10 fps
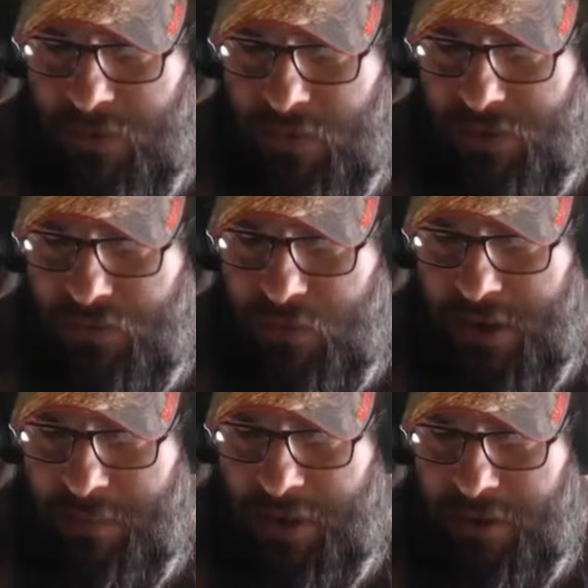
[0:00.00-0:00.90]
what's the word
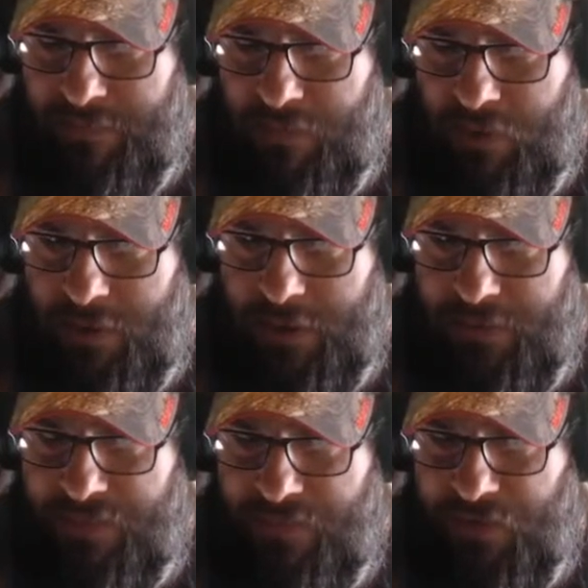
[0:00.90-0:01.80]
I'm looking for?
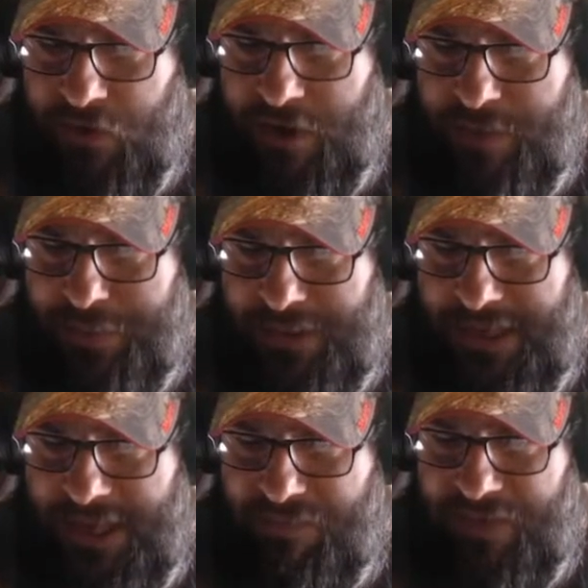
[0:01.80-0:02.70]
If you're going to
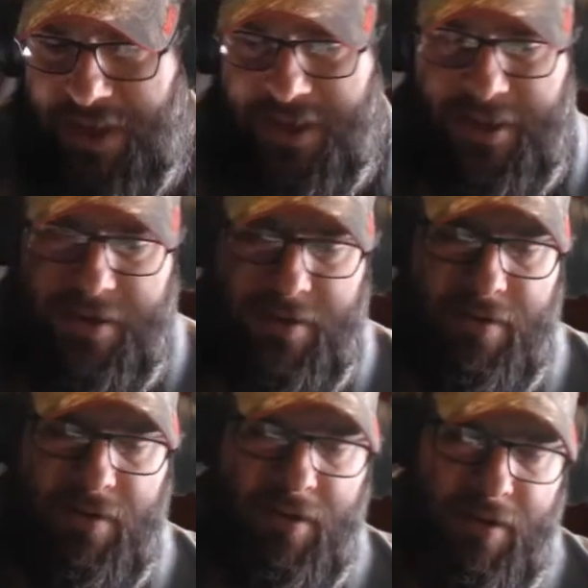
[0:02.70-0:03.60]
believe
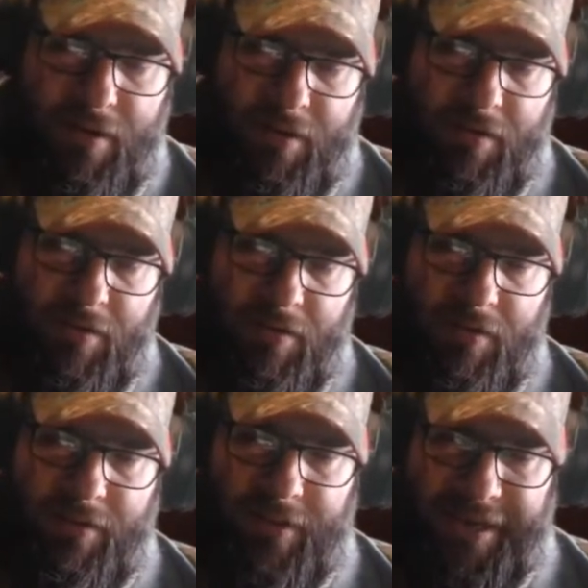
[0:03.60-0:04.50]
in,
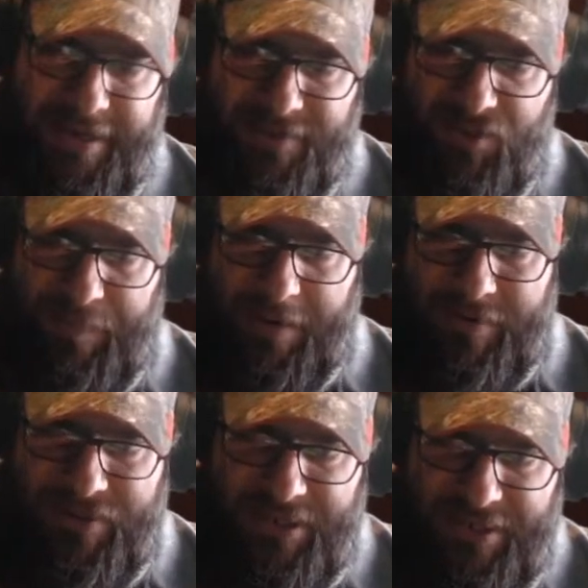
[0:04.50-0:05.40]
like,
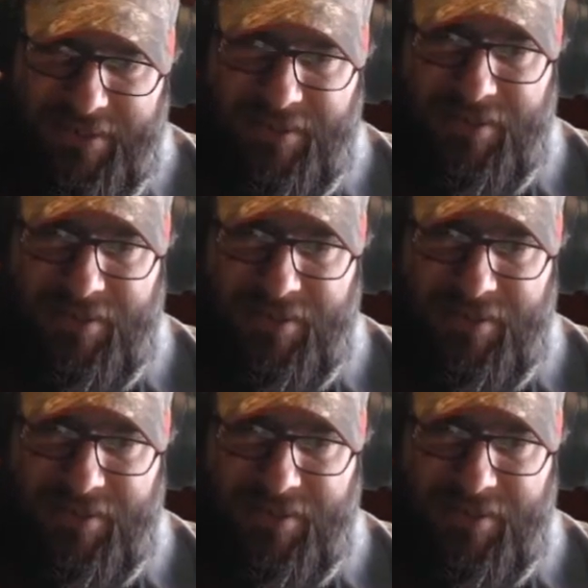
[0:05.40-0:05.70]
conspiracies and